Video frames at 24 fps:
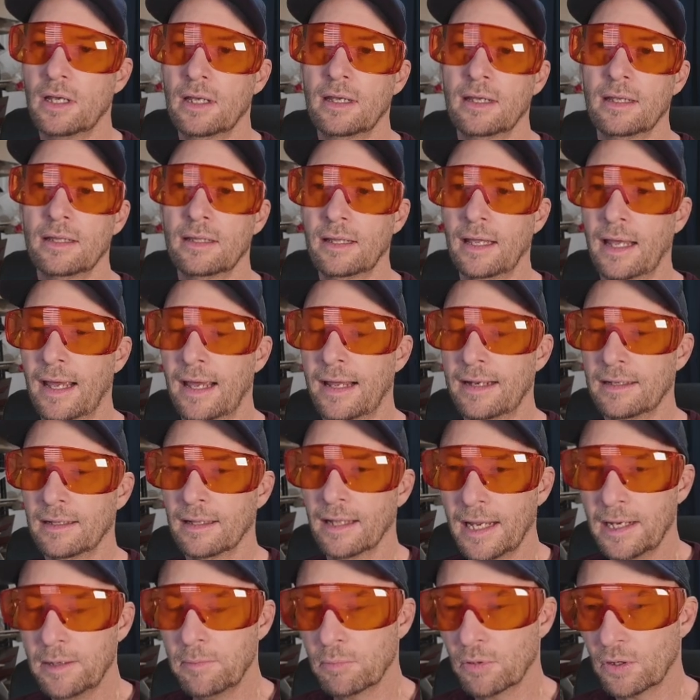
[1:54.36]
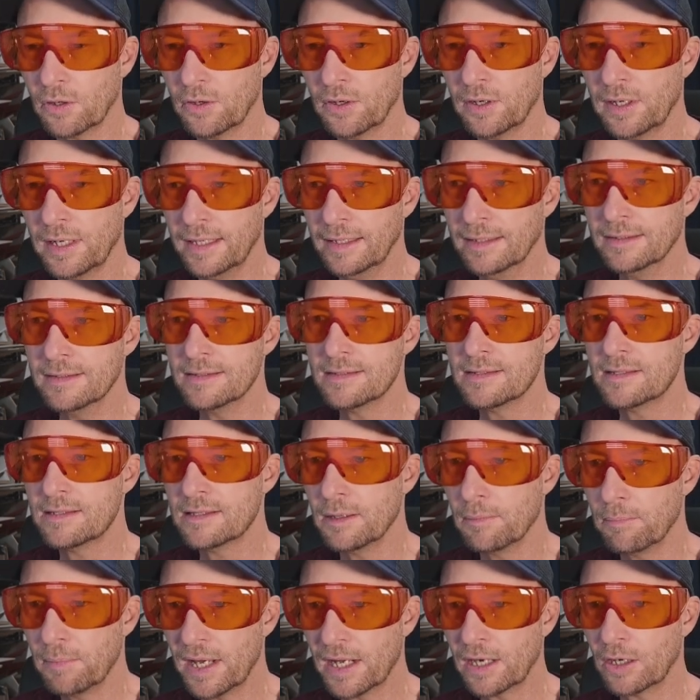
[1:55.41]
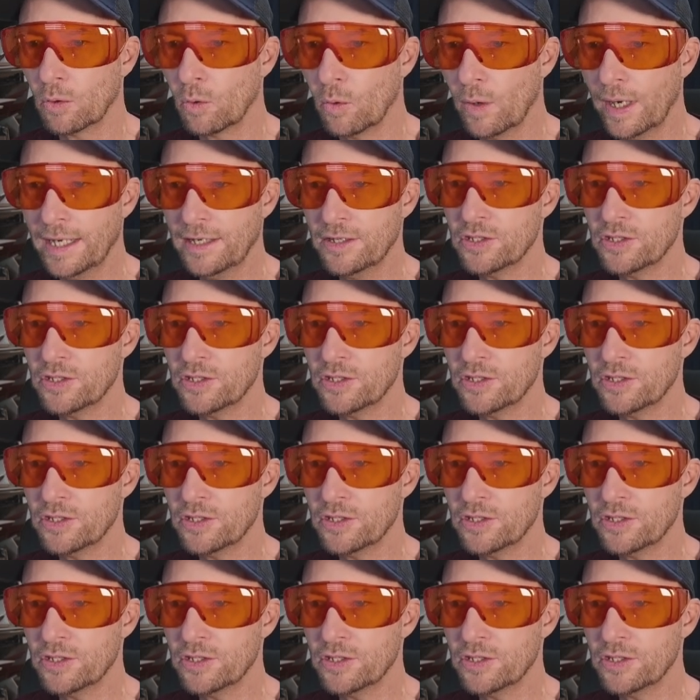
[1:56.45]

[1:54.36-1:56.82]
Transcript: that Lightburn is the better way